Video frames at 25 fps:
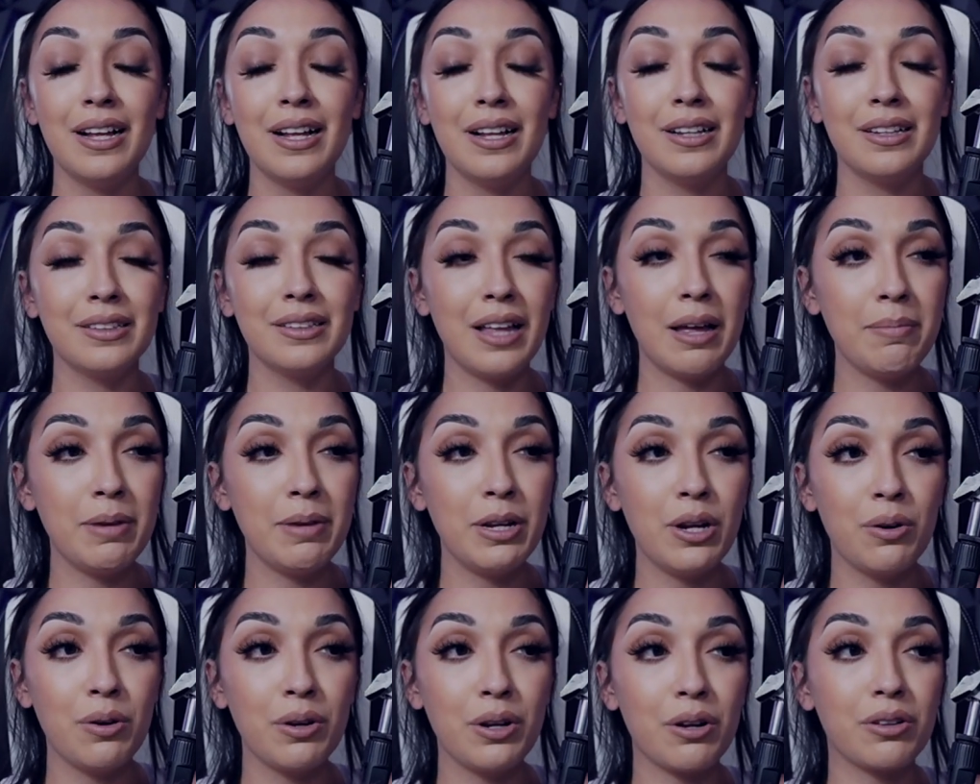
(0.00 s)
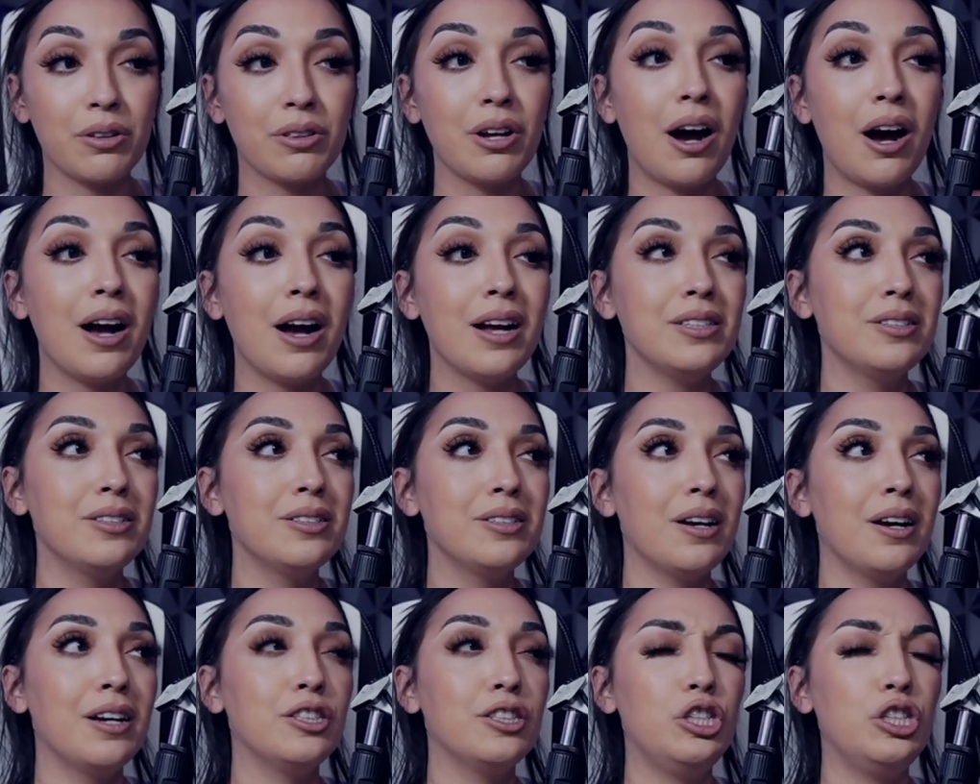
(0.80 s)
Let me know your thoughts.
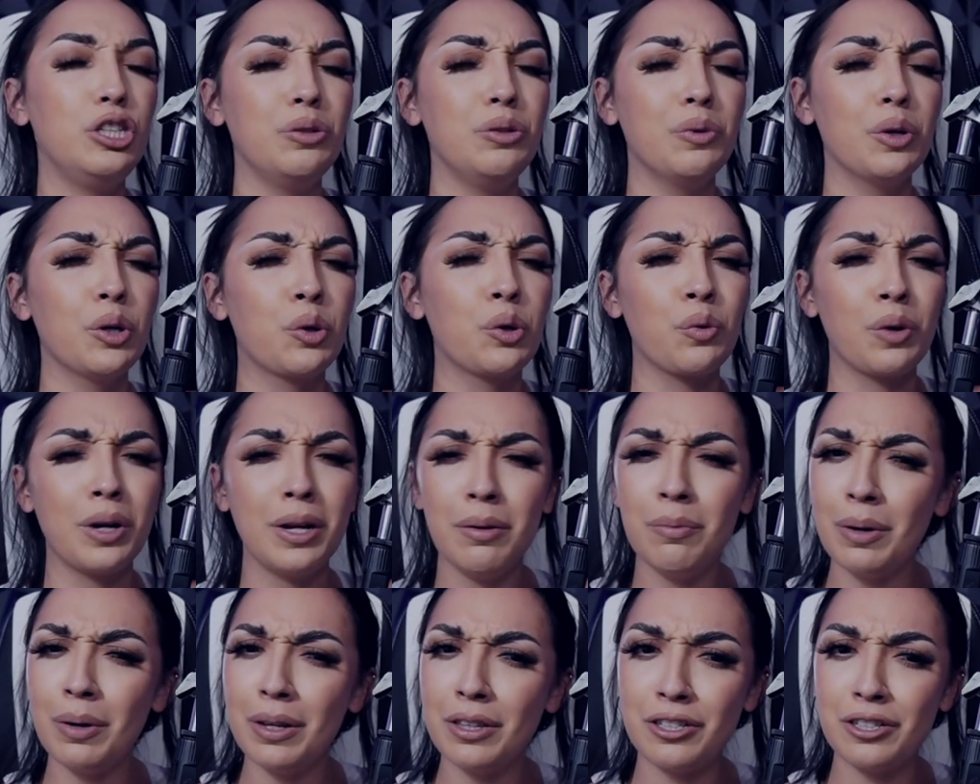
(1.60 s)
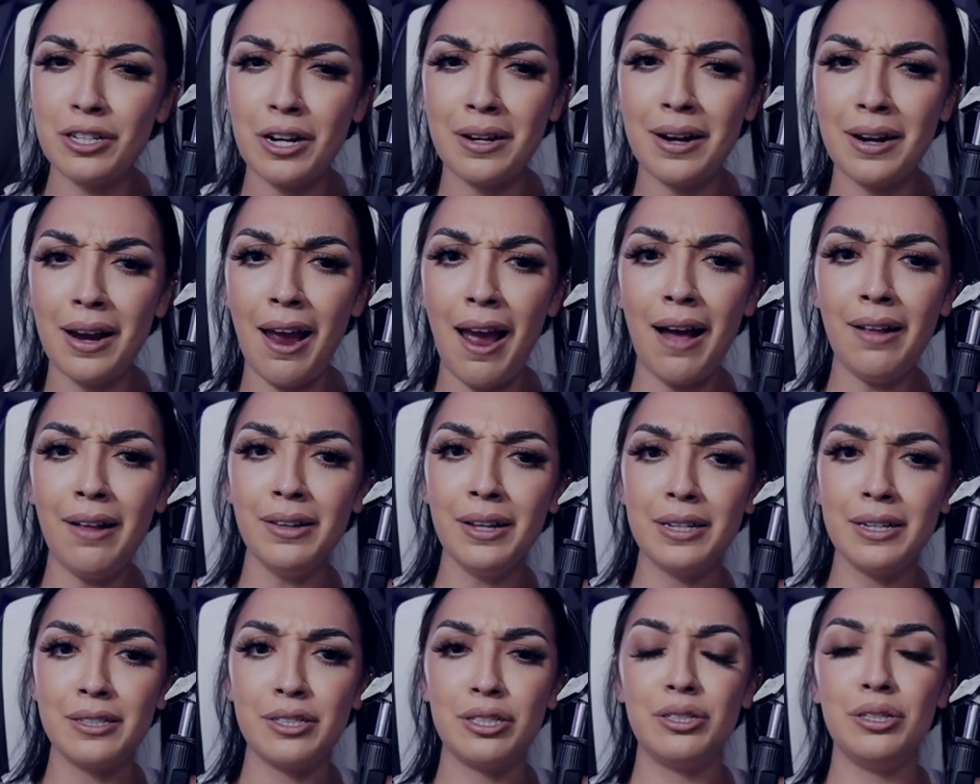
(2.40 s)
Do you agree with Jenna
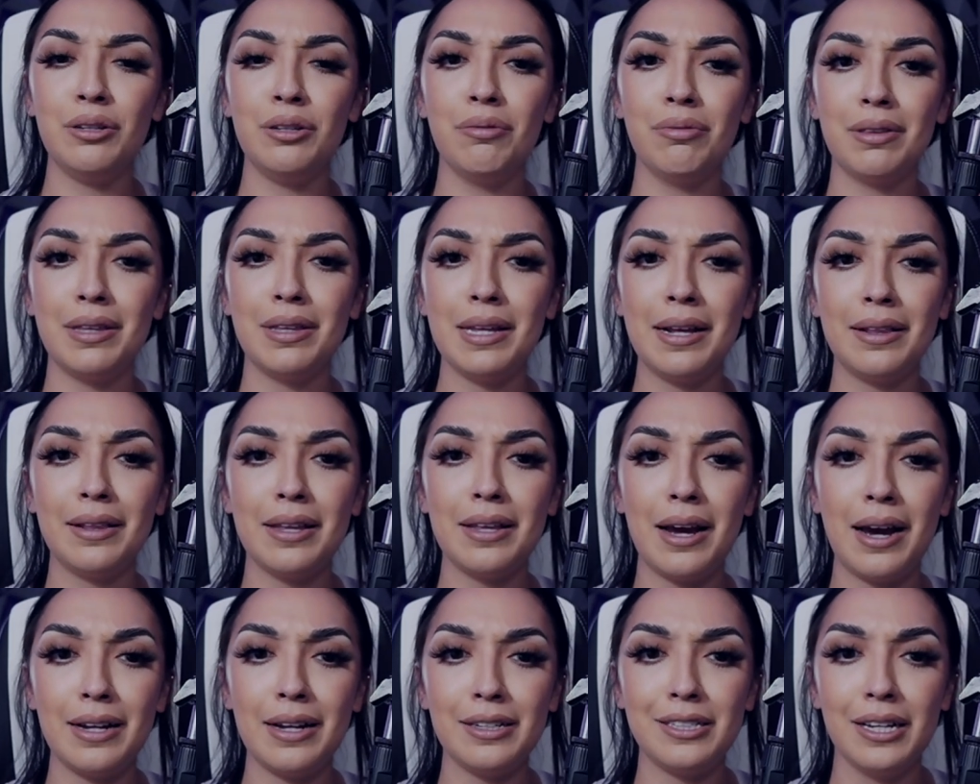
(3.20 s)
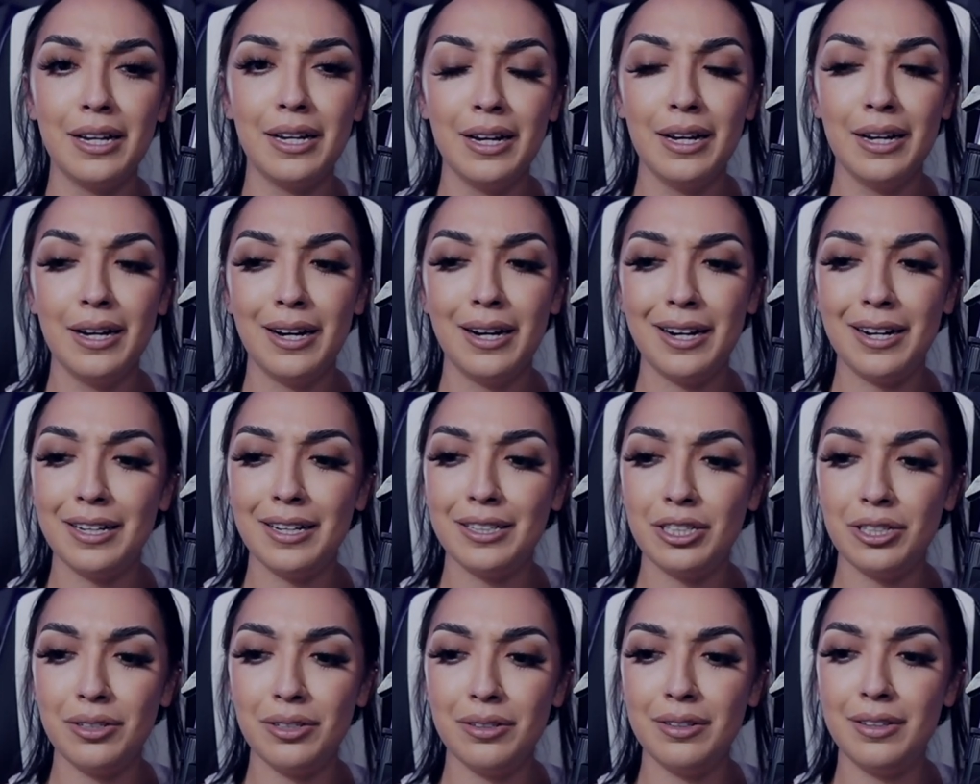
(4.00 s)
Ellis? Do you think that
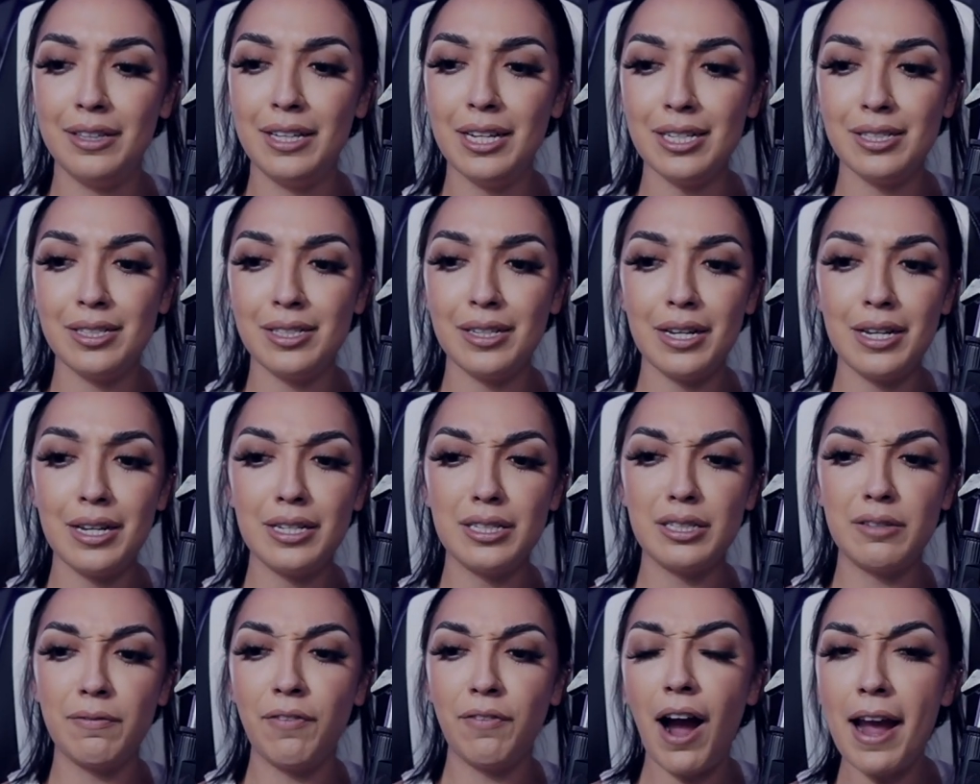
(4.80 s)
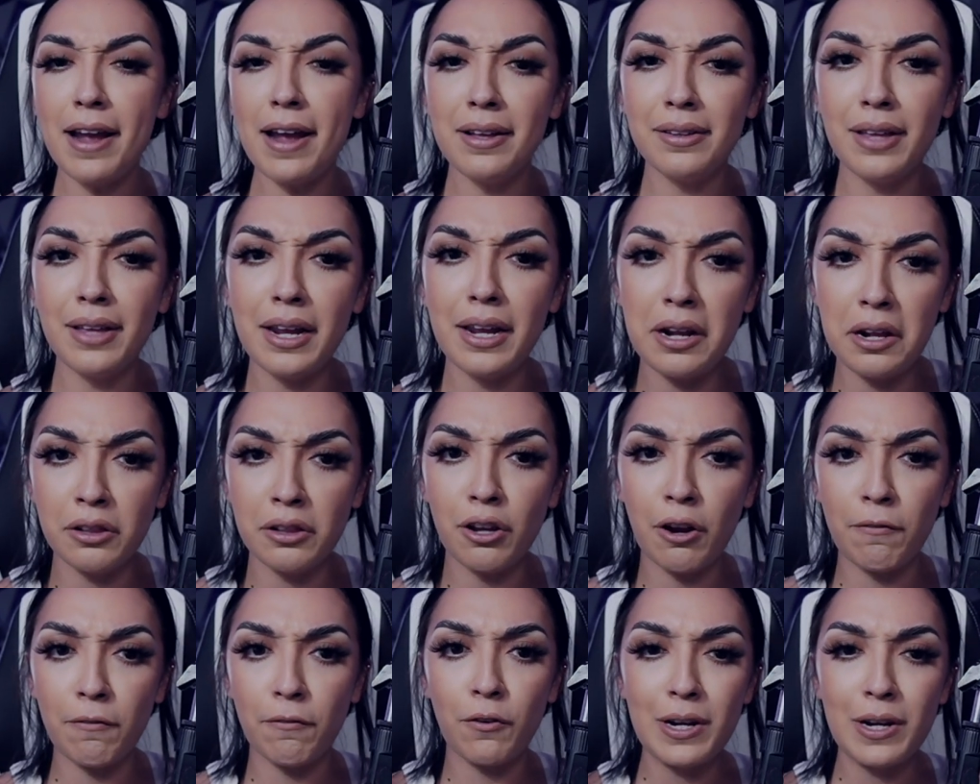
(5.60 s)
this is violating
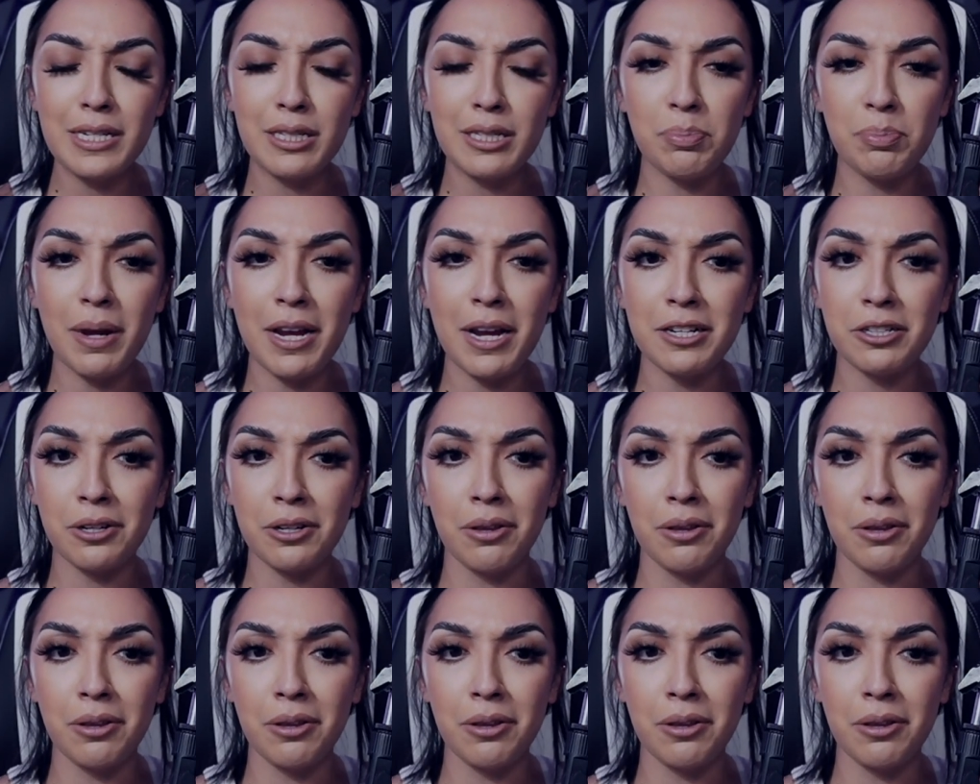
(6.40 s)
their free speech?